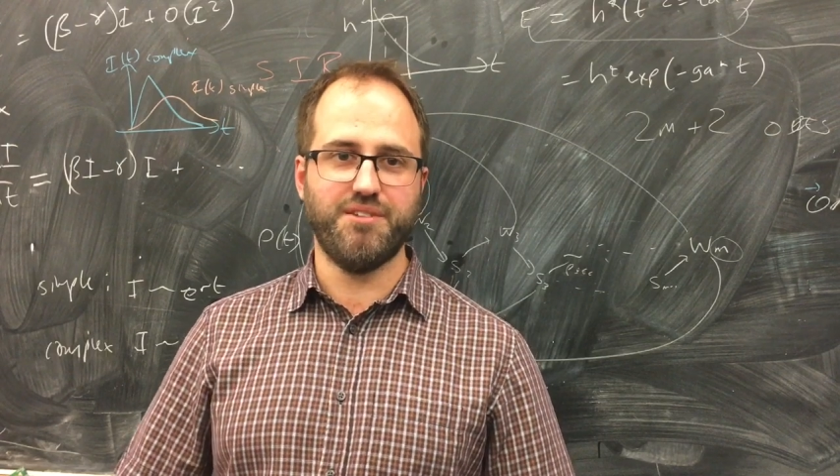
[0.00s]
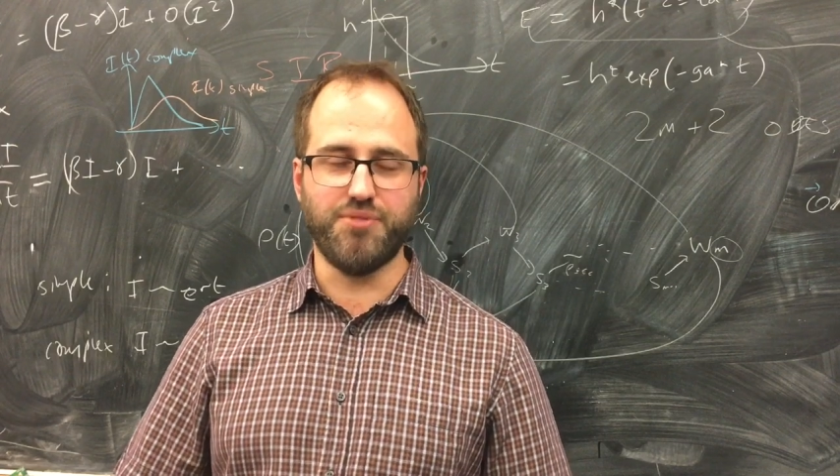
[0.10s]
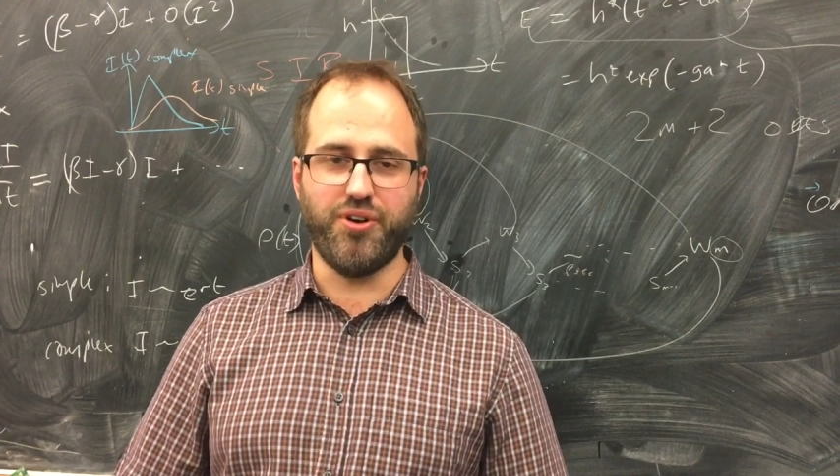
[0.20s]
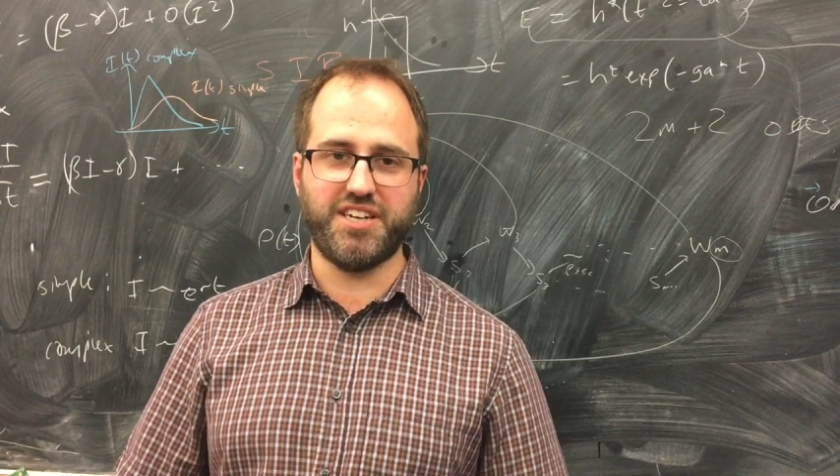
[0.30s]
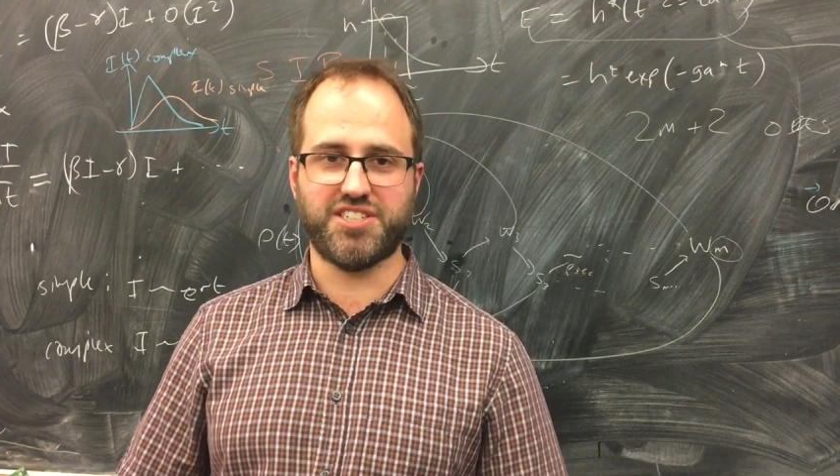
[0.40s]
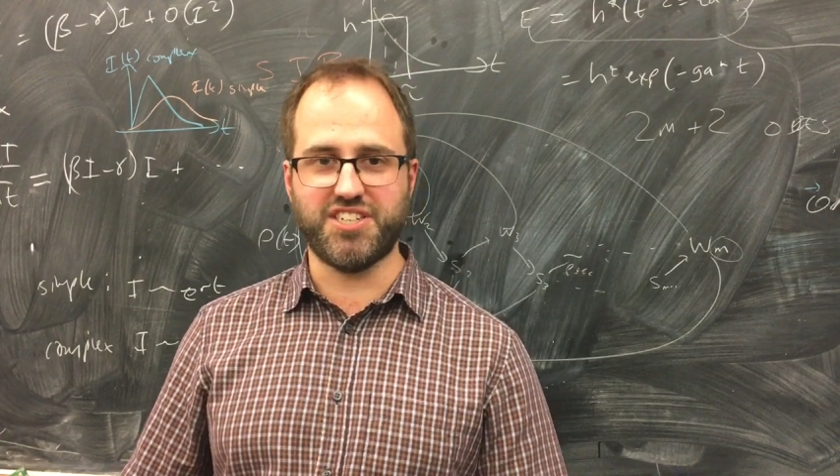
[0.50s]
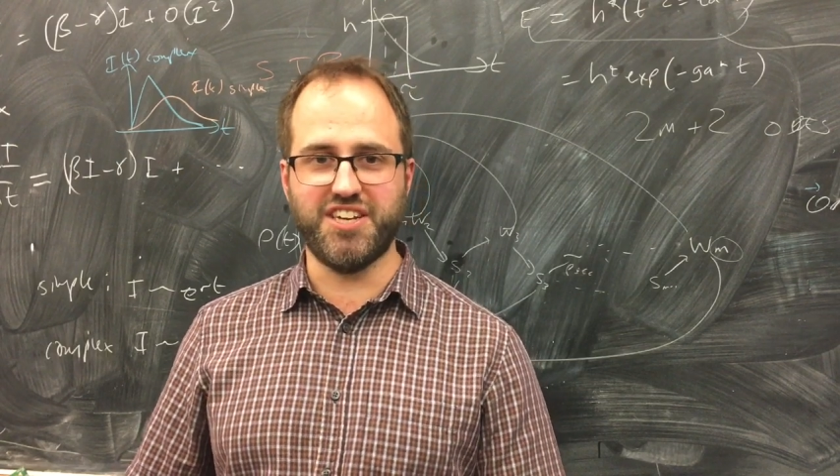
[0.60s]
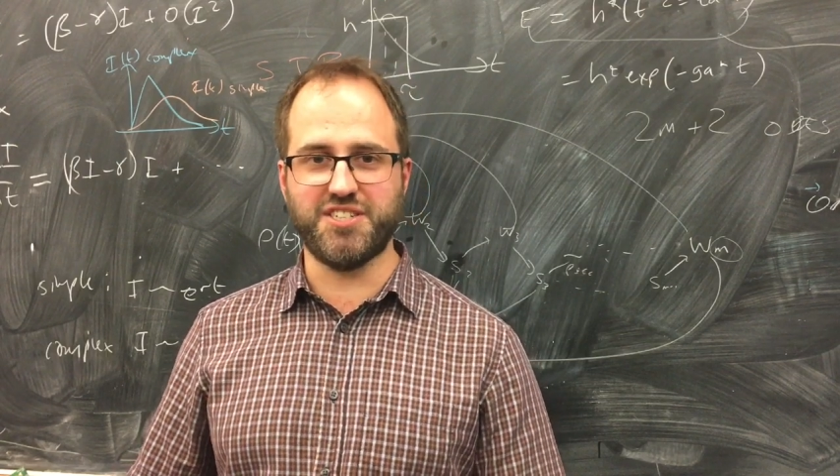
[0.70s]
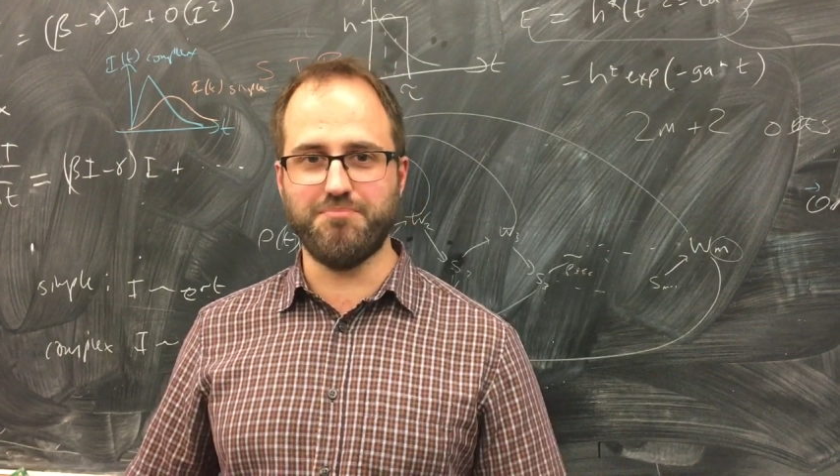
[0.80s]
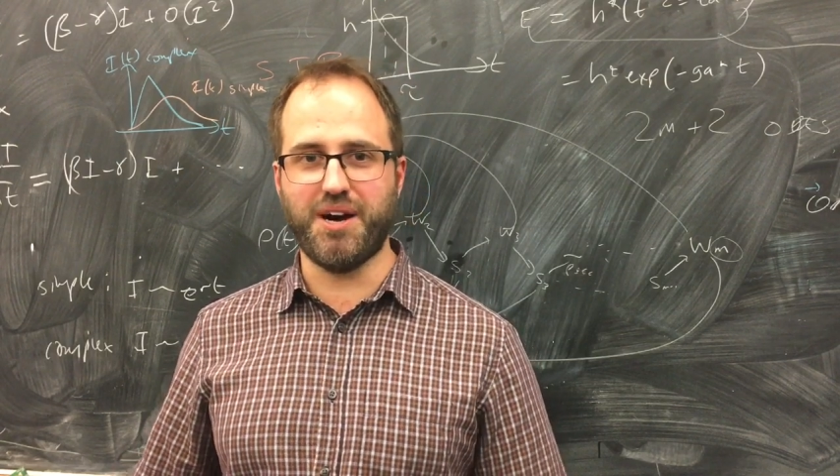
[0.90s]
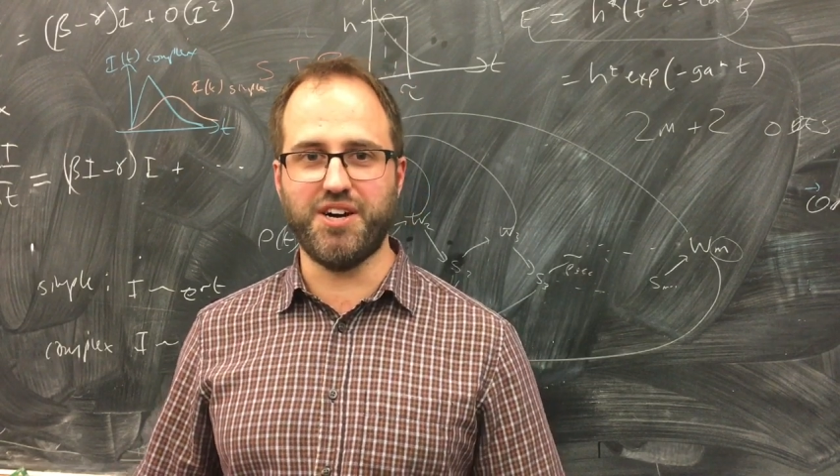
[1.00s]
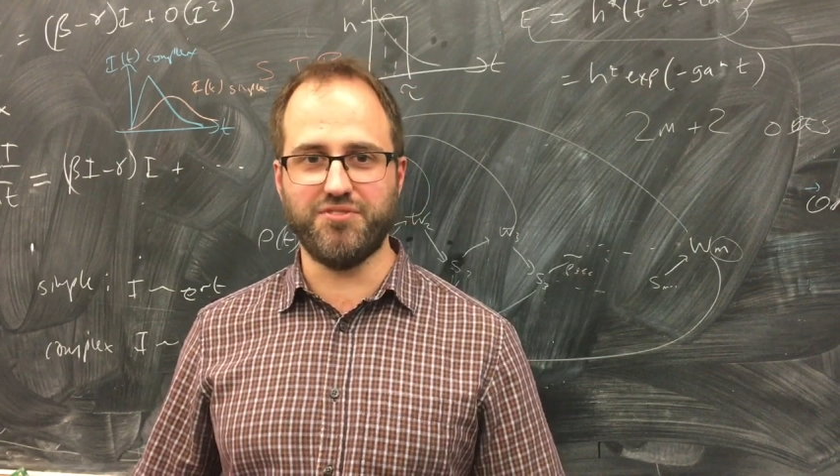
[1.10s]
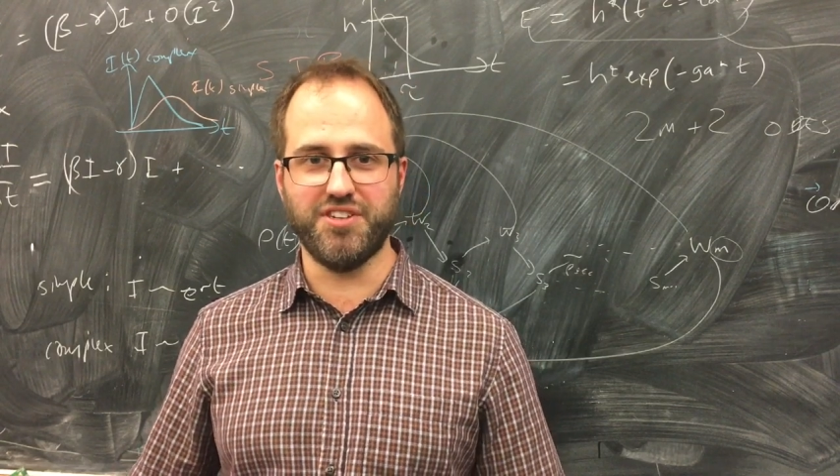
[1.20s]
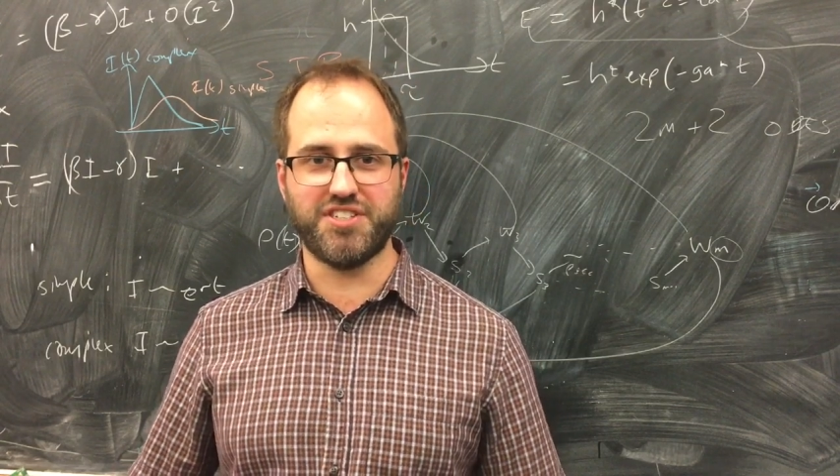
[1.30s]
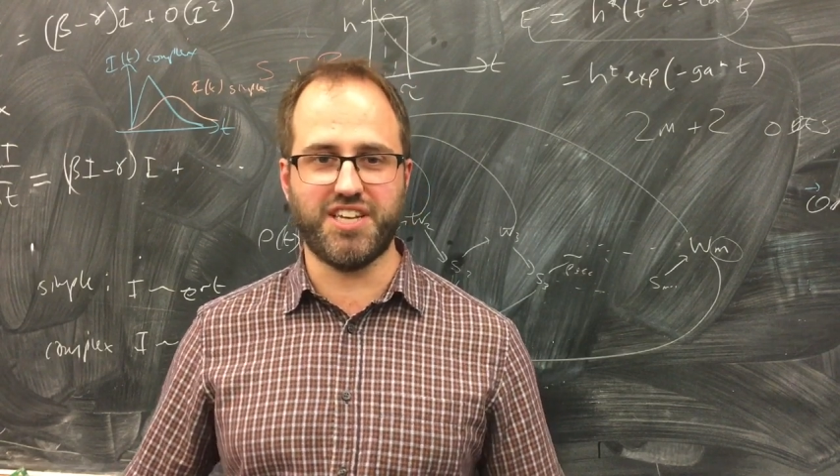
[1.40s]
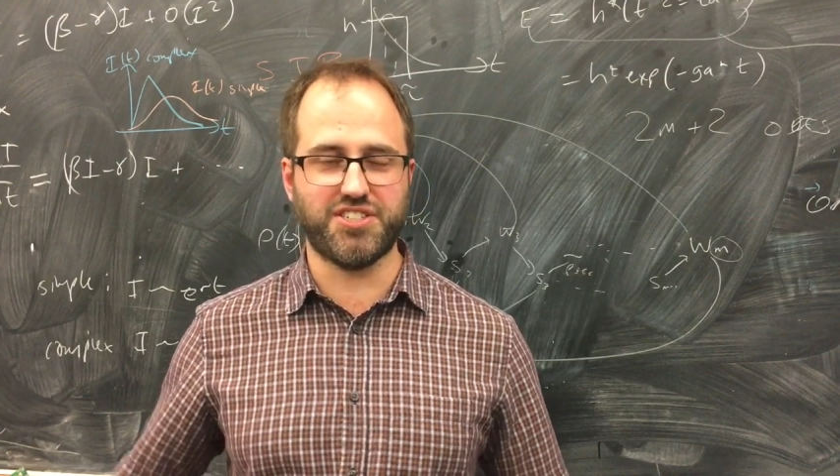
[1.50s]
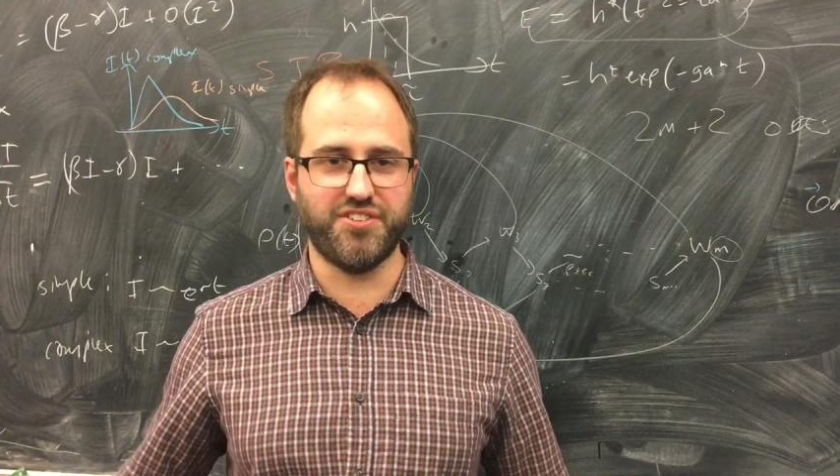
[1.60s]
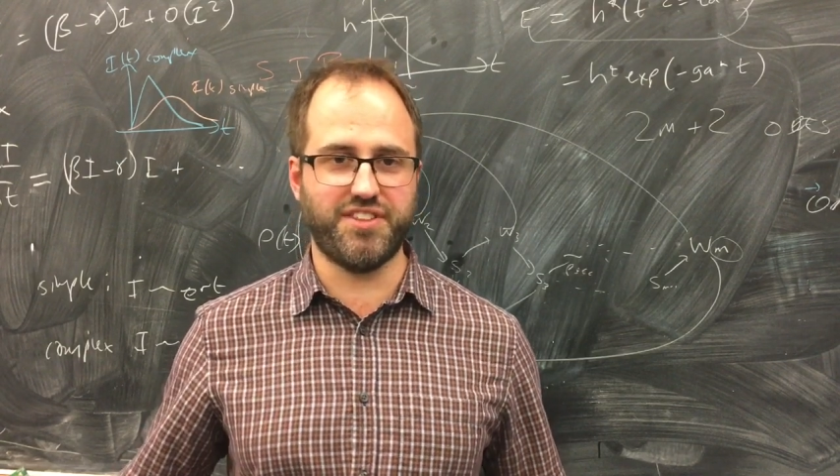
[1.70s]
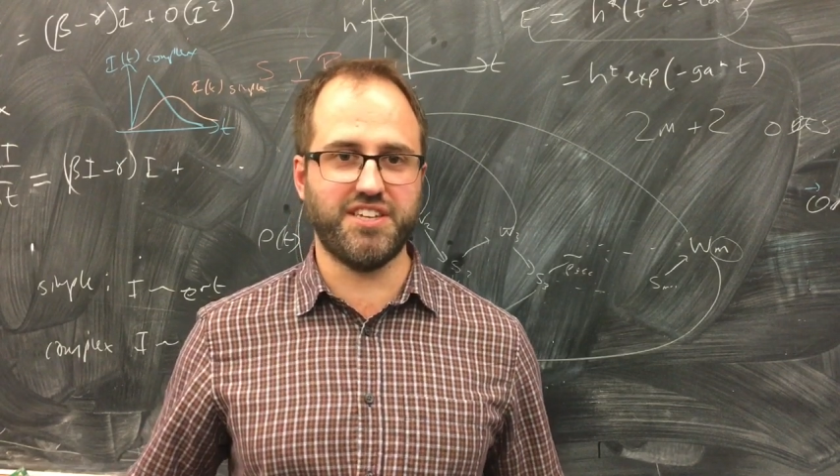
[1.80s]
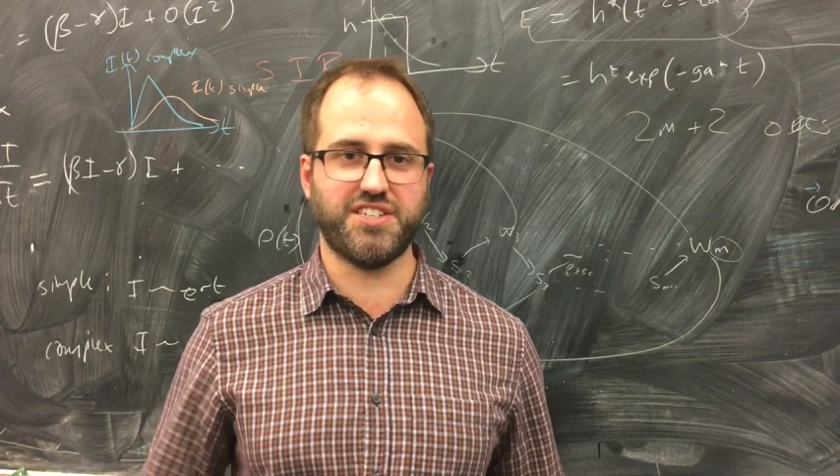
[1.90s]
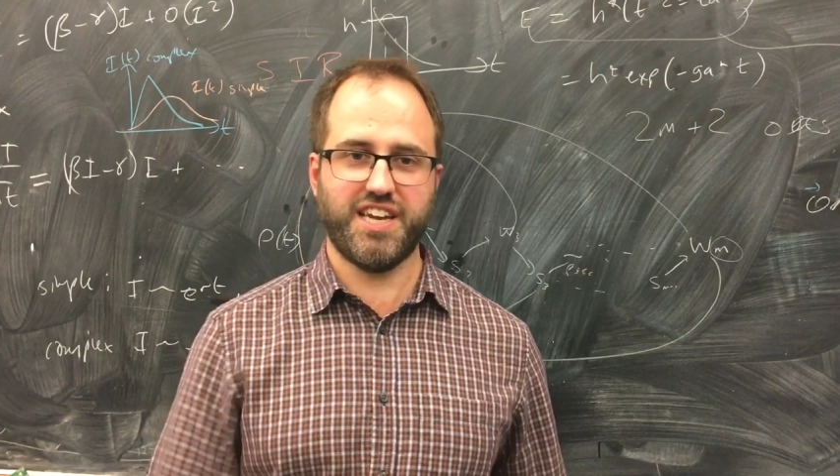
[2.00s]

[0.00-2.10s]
more exercising park runs that sort of things